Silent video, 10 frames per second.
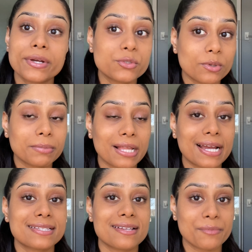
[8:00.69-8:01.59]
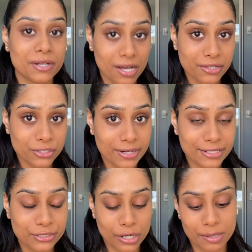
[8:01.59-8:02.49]
to apply some color
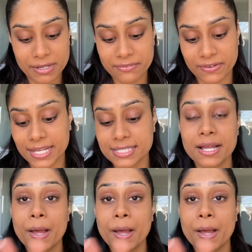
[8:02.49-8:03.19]
corrector on my face